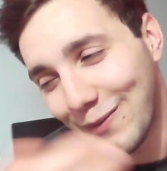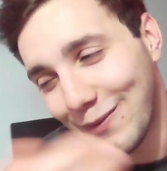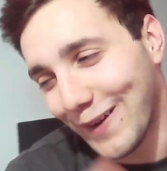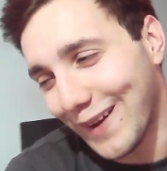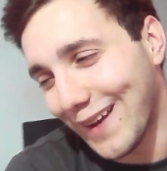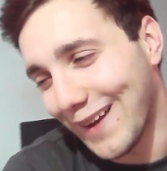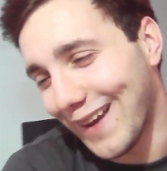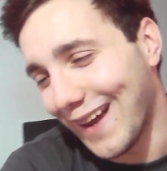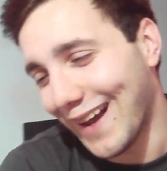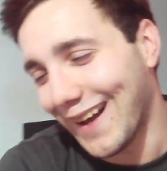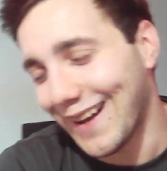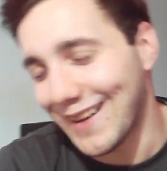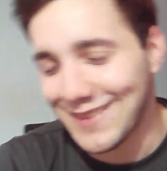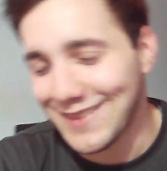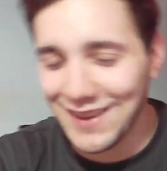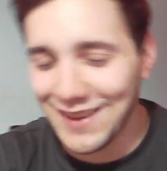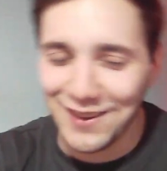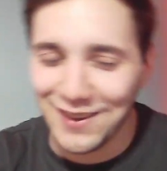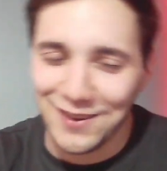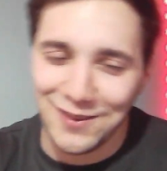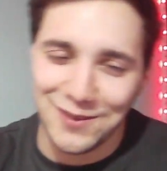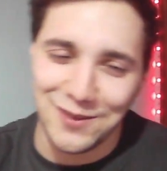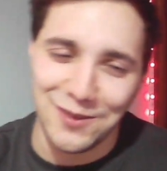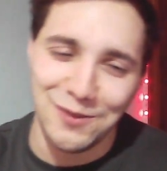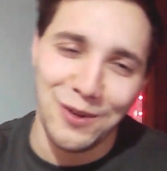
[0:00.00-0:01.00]
but yeah, guys,
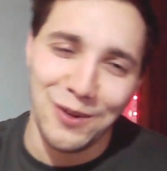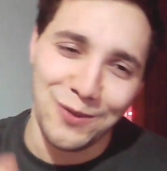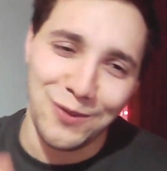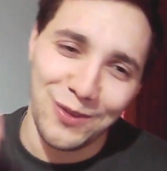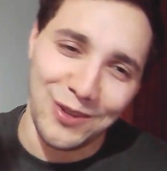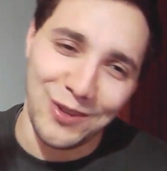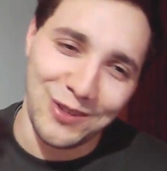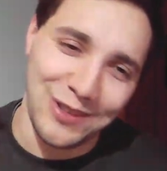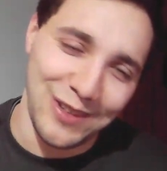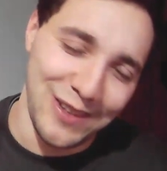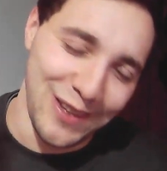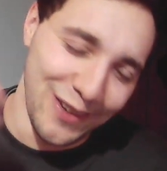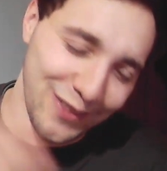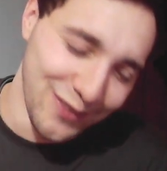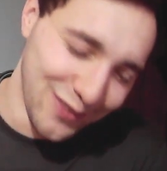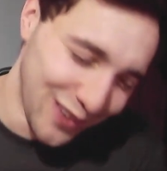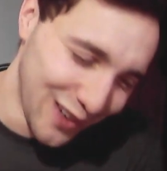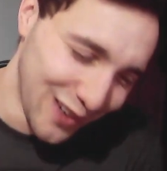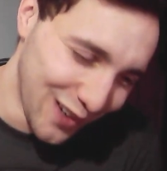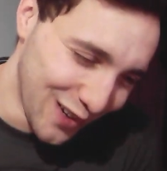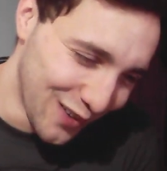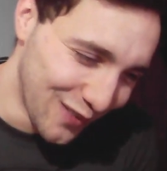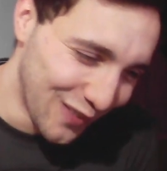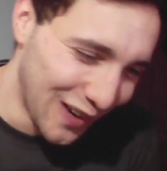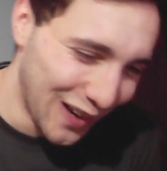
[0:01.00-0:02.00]
thank you so much for watching the
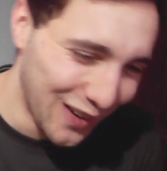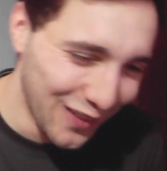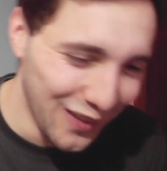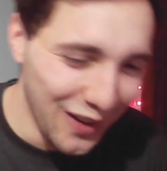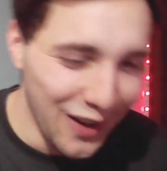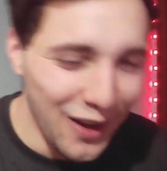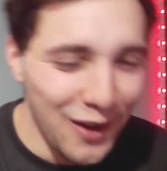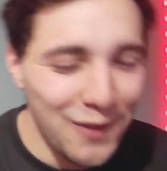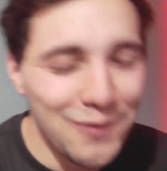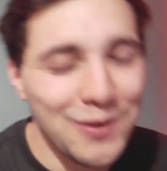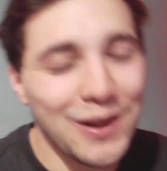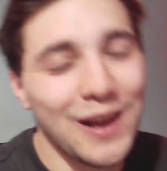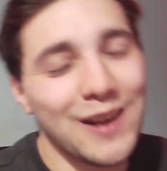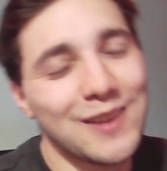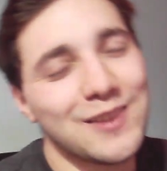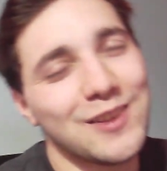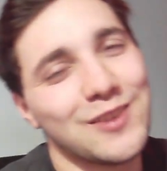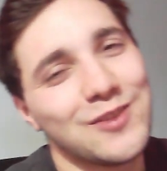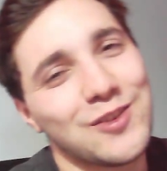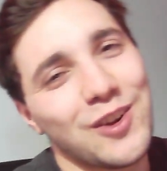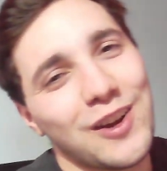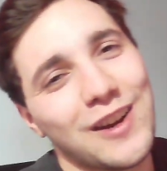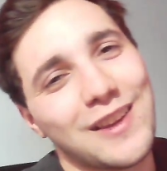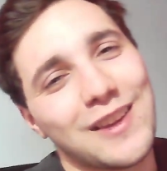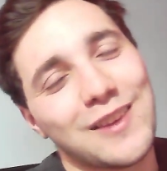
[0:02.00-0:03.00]
video, mano. You guys
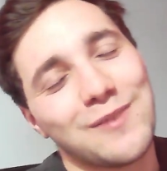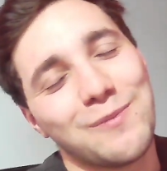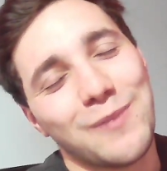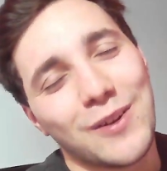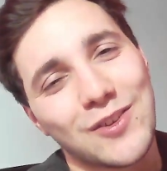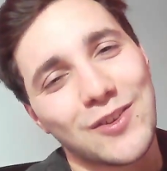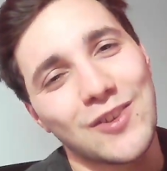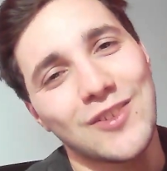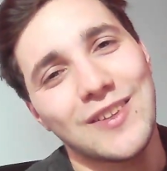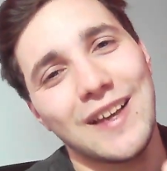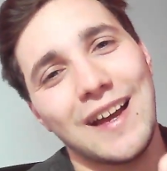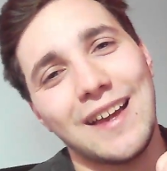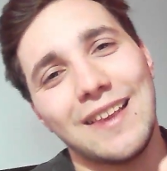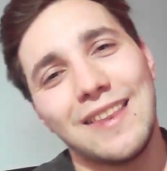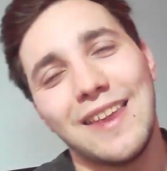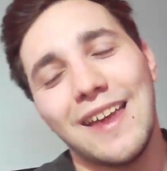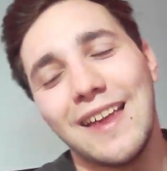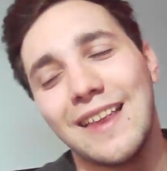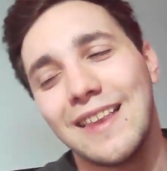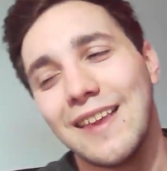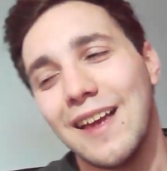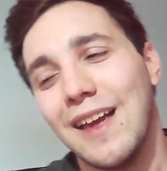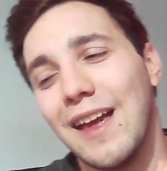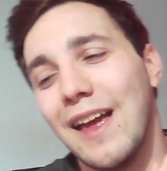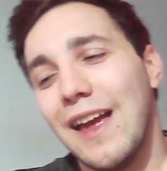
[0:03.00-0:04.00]
enjoyed it as much as I
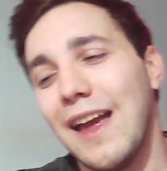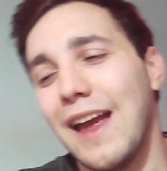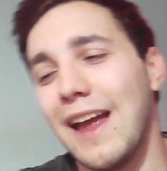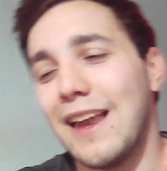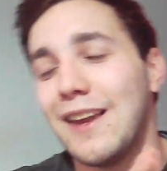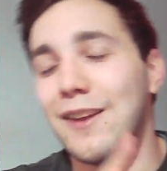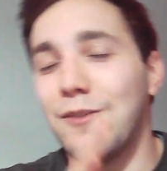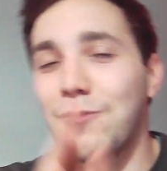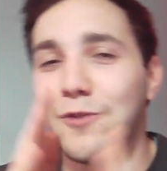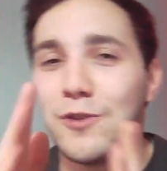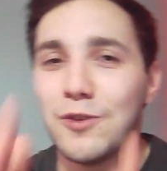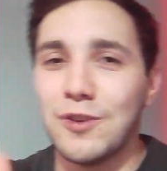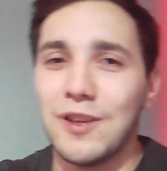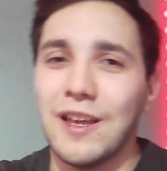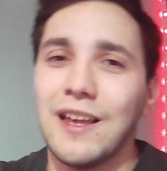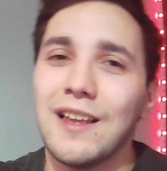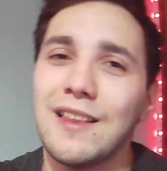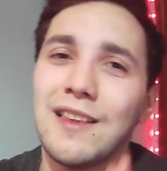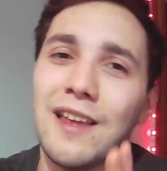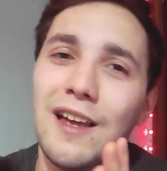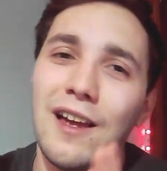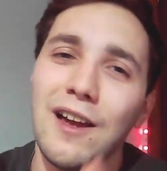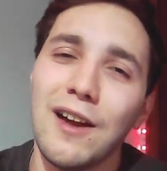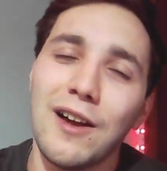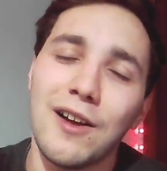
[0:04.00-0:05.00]
did, and if you
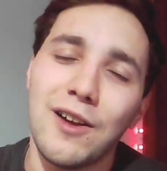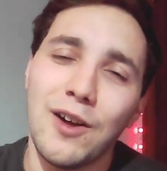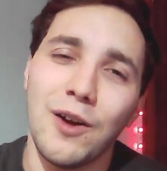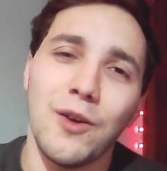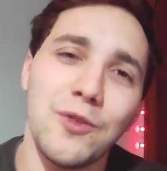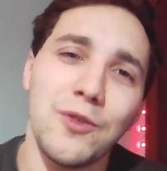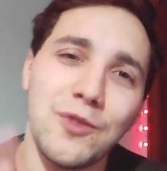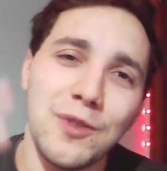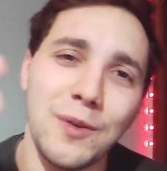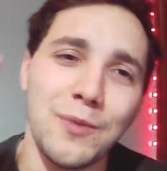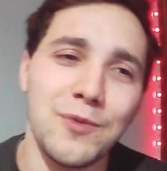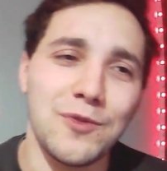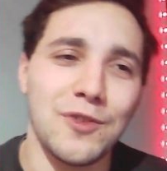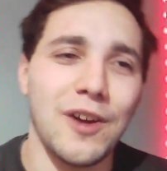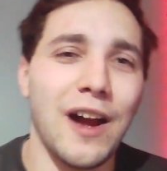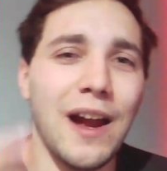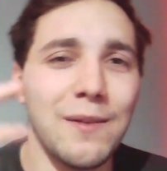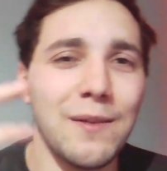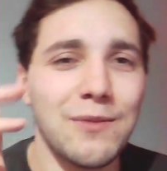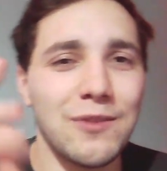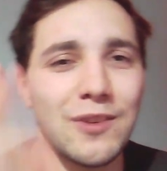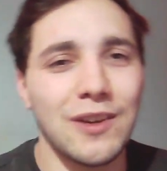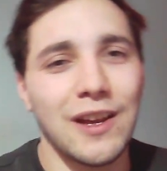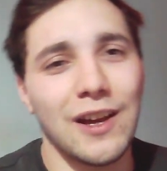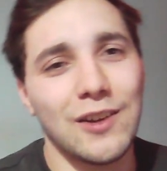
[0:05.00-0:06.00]
did, go
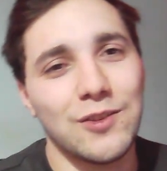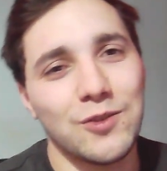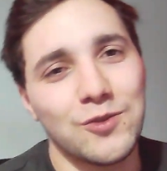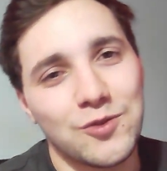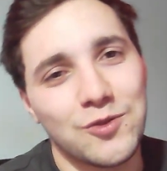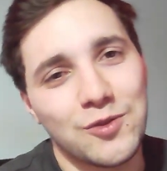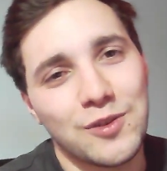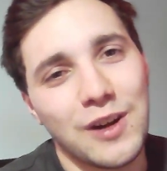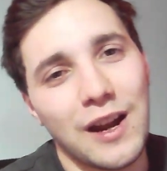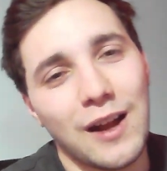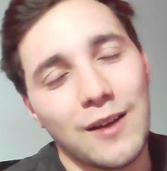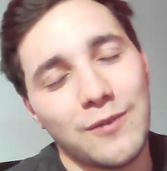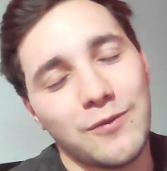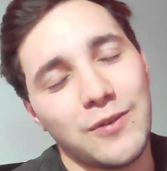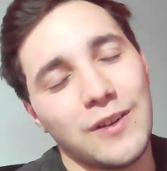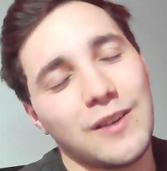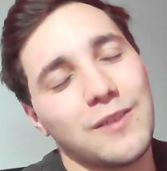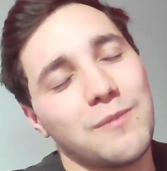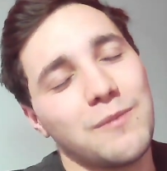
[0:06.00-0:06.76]
subscribe to Casual Geographic.